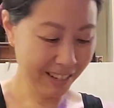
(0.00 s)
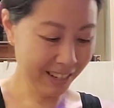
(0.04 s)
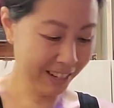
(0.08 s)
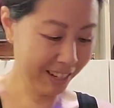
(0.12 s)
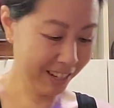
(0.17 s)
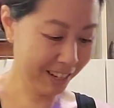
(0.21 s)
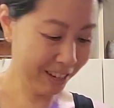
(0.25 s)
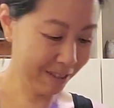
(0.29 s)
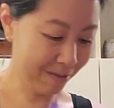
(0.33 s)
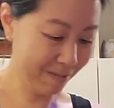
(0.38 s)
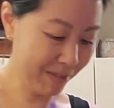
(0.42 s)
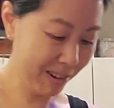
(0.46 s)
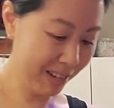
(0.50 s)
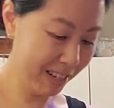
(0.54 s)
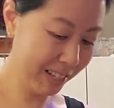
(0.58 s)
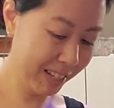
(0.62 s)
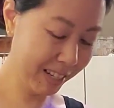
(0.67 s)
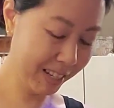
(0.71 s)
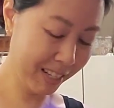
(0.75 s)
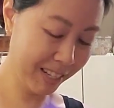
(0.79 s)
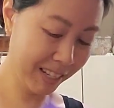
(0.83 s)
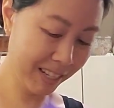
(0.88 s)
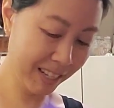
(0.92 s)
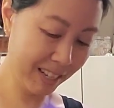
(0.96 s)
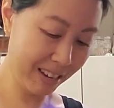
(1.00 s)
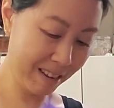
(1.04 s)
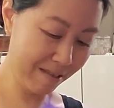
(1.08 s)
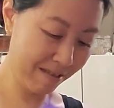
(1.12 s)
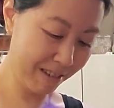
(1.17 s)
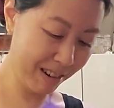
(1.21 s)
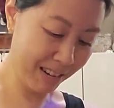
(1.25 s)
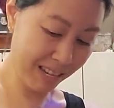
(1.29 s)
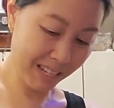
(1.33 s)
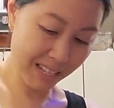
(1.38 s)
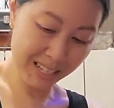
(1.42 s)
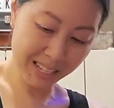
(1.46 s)
She must see
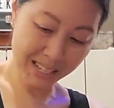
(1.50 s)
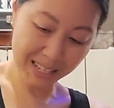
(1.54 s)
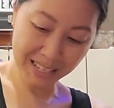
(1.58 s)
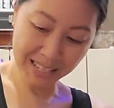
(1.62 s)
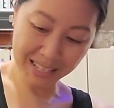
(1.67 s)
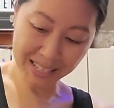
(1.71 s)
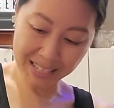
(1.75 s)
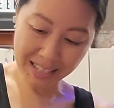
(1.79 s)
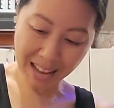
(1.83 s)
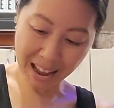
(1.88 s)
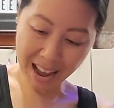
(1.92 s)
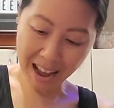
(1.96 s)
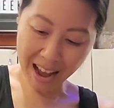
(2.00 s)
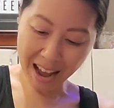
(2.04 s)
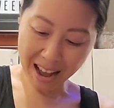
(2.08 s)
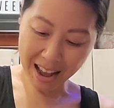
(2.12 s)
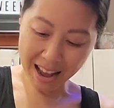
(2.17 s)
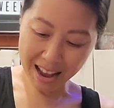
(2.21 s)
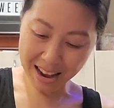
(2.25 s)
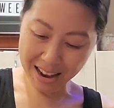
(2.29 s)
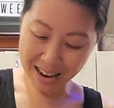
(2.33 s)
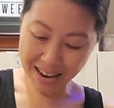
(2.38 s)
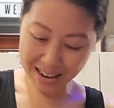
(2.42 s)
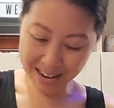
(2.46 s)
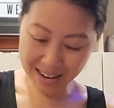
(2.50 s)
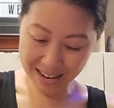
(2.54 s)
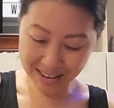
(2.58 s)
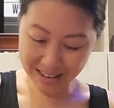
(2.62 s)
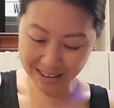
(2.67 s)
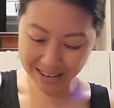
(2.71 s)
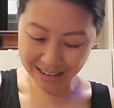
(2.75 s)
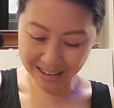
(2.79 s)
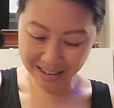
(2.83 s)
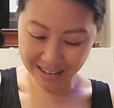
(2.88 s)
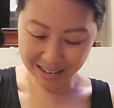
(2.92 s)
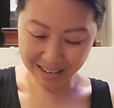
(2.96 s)
what is inside.
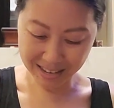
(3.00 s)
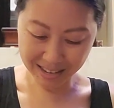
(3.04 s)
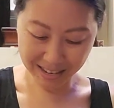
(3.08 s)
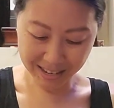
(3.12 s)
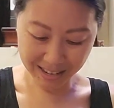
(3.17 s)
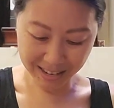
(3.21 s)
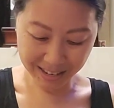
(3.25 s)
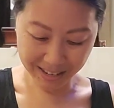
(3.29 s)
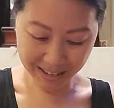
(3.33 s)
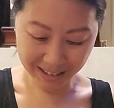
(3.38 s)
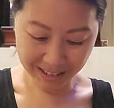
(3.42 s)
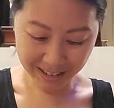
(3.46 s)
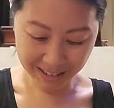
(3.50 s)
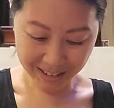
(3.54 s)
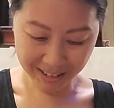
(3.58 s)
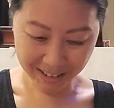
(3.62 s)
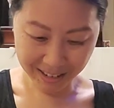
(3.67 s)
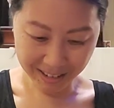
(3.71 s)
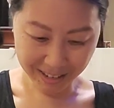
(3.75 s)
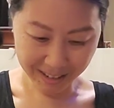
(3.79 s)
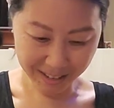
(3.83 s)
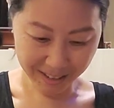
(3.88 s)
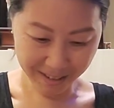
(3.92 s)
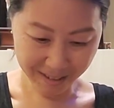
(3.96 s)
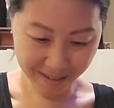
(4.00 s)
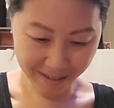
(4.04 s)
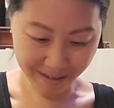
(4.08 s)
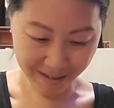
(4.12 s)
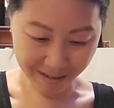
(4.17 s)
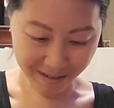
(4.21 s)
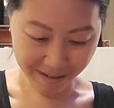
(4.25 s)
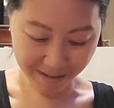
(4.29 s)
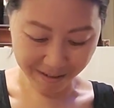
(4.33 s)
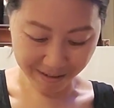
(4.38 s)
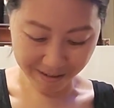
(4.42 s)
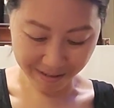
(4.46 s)

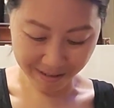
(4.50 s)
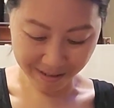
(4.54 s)
Oh.